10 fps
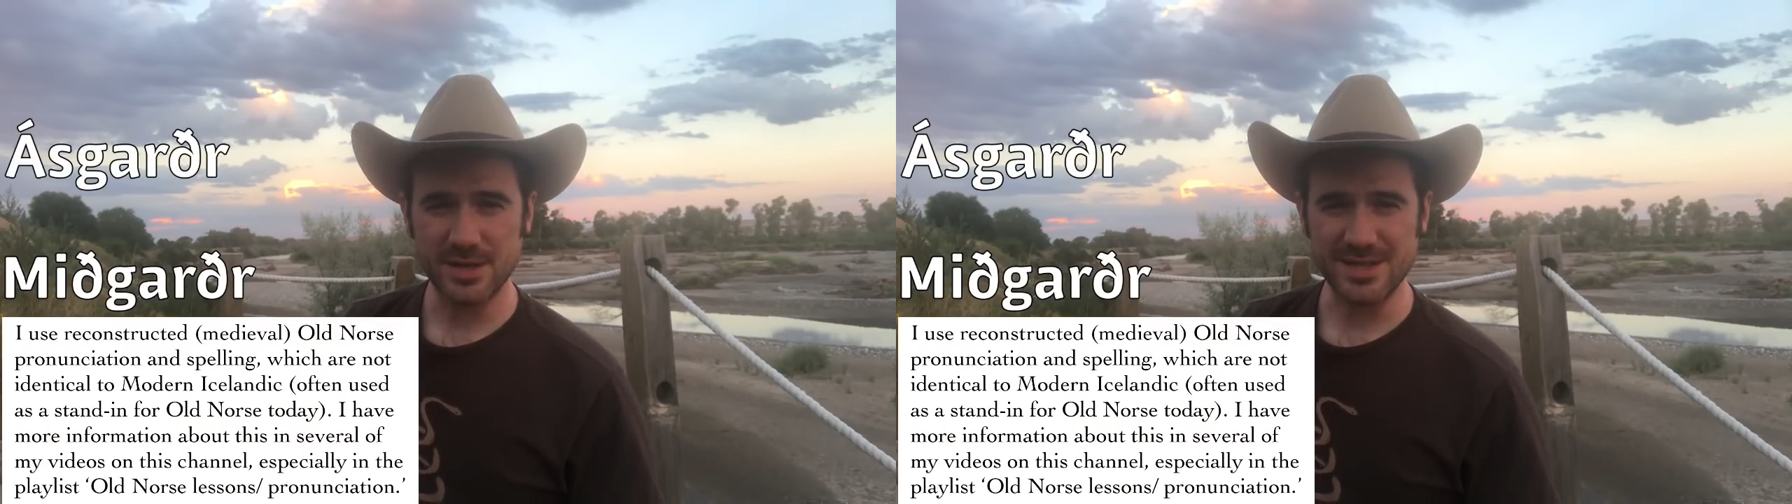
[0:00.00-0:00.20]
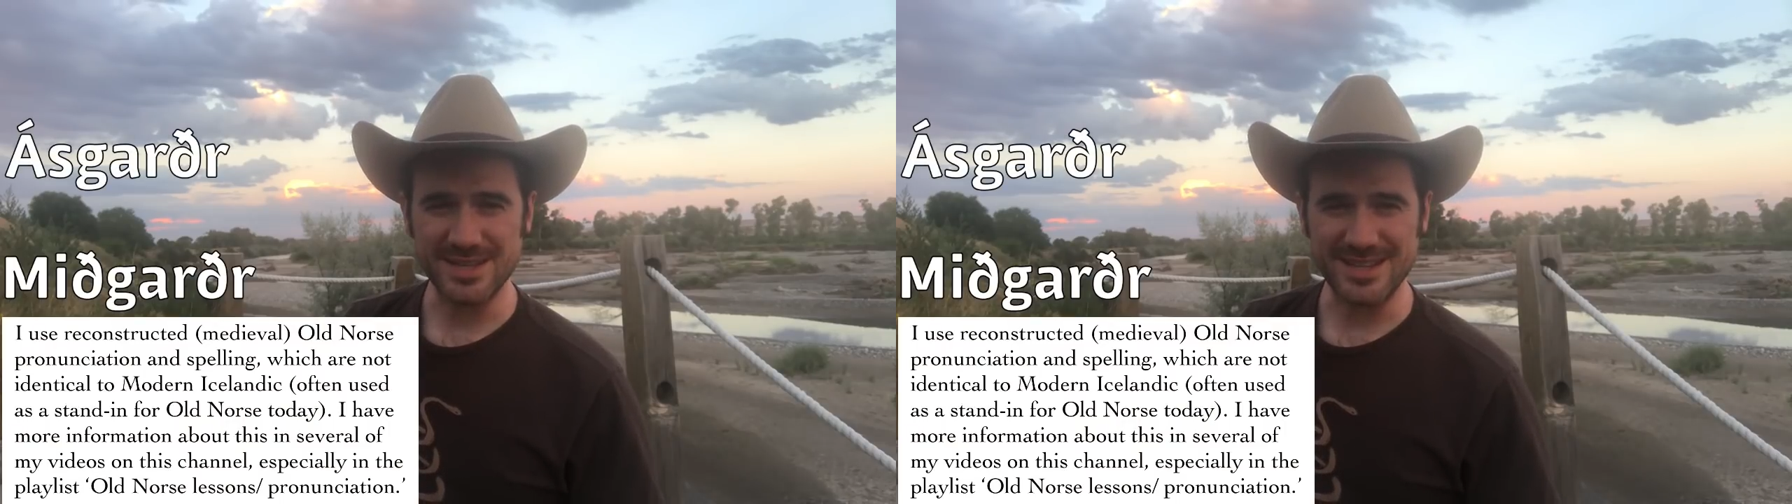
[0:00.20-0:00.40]

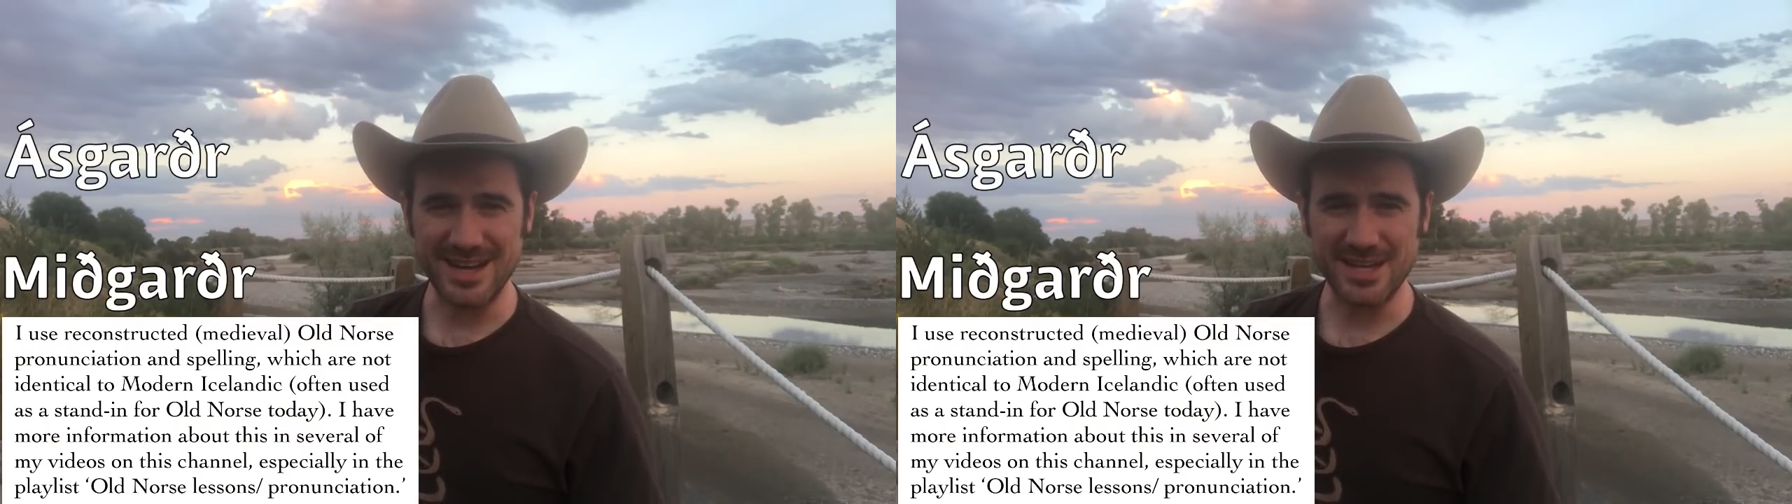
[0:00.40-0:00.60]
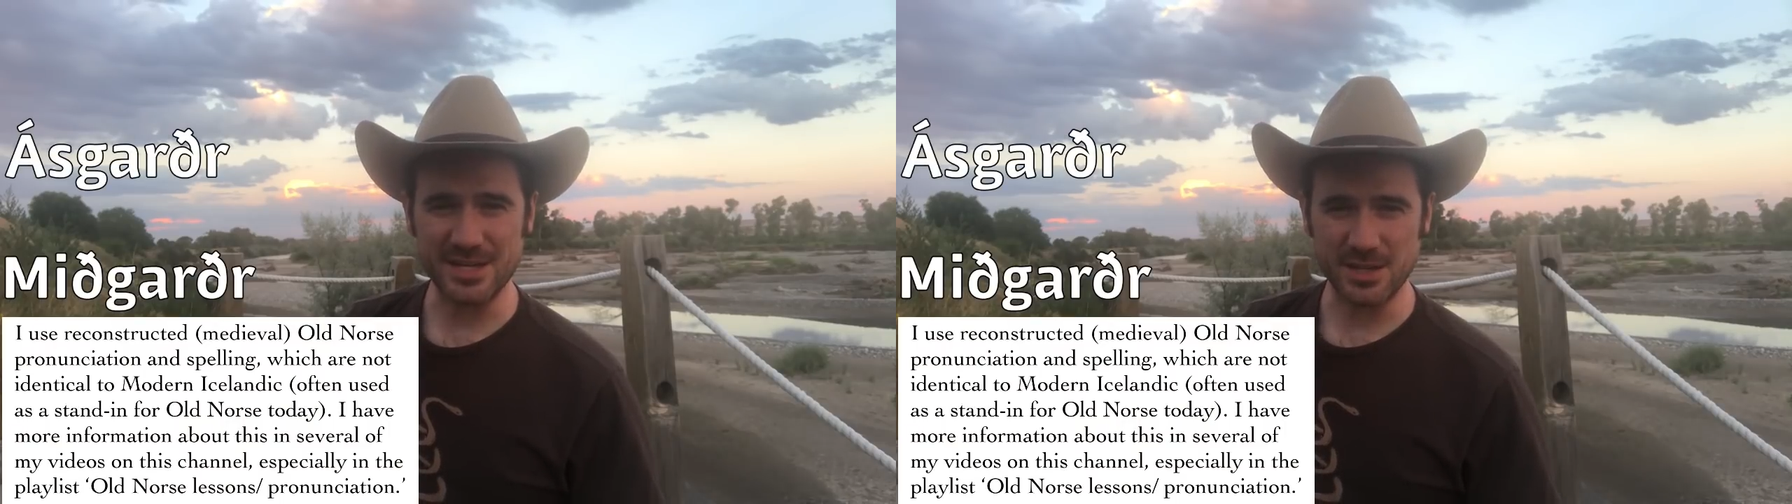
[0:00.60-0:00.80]
the
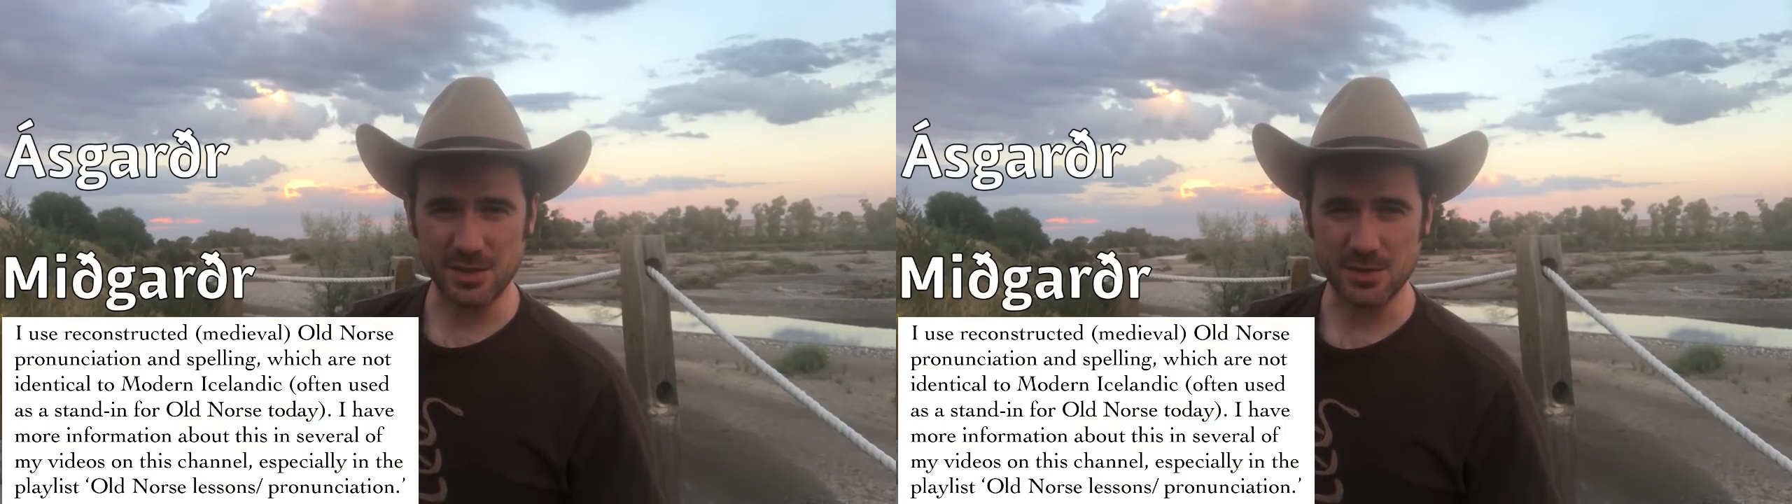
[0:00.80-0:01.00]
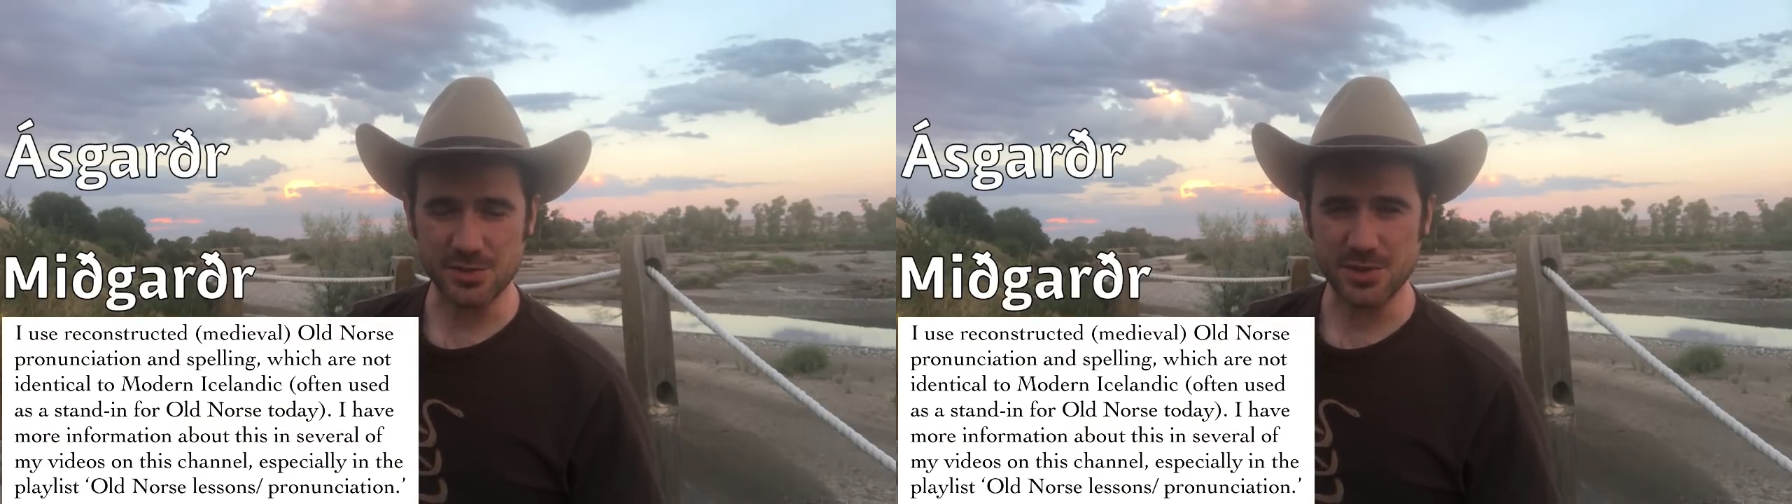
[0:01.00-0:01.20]
god
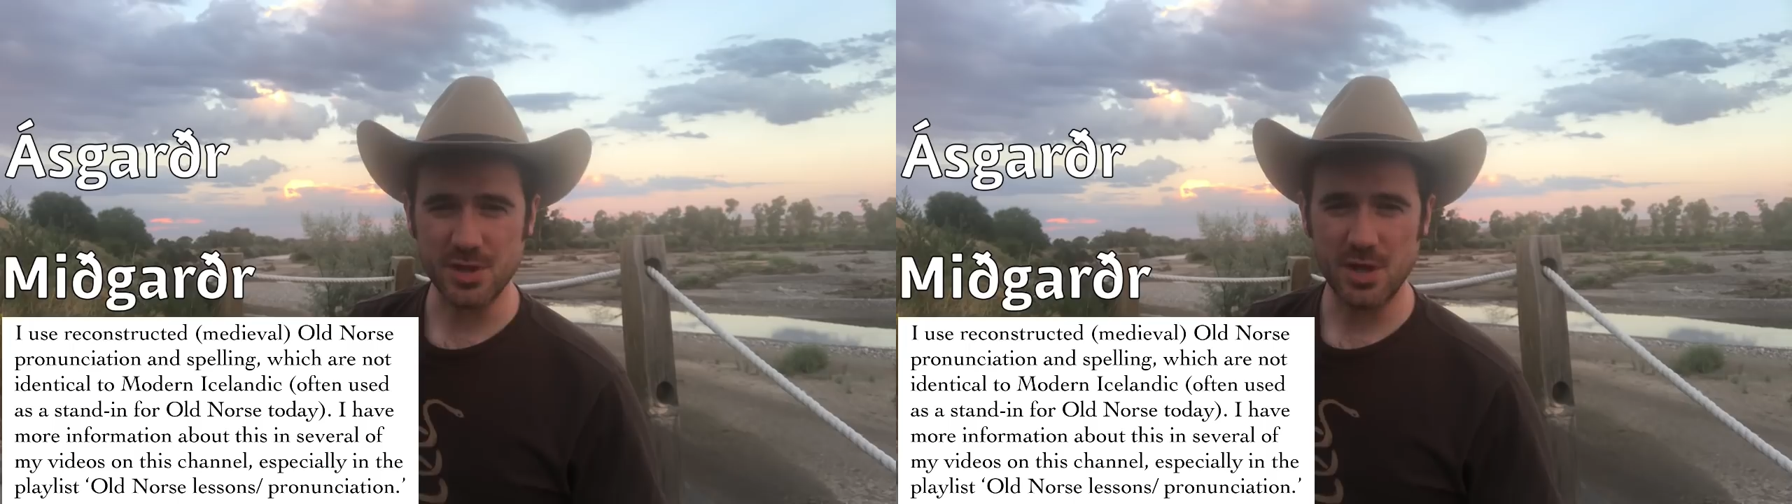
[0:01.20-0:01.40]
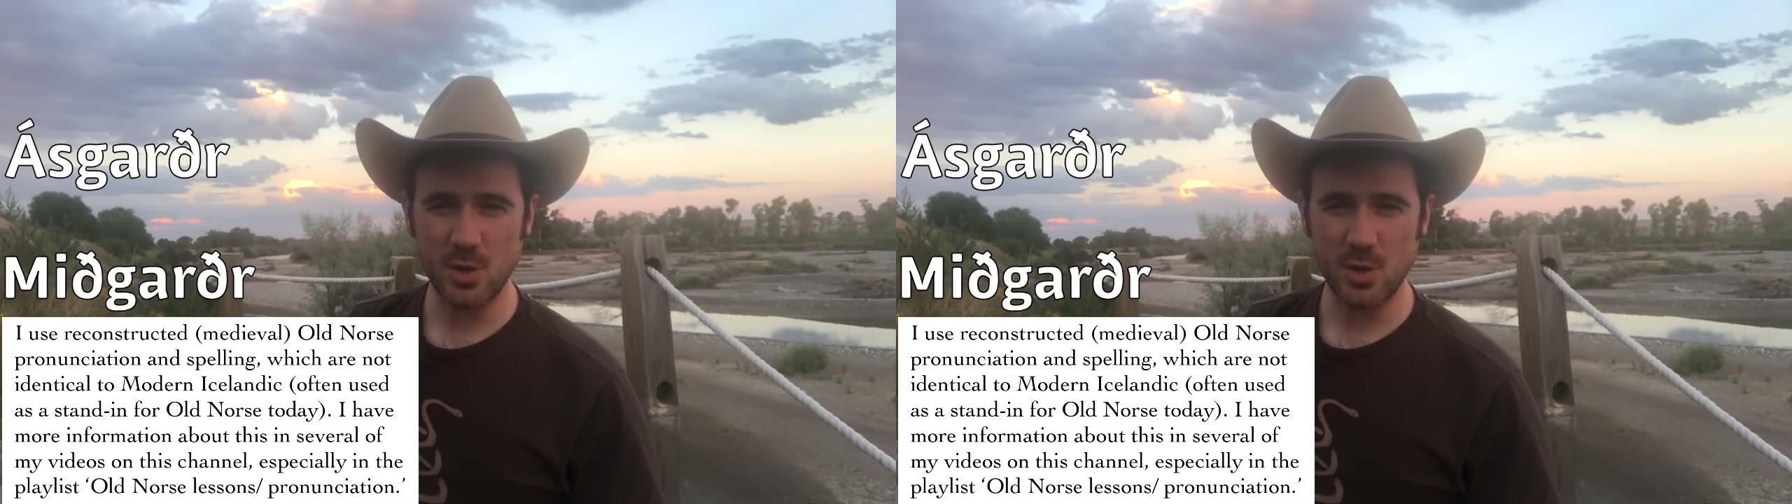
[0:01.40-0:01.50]
enclosure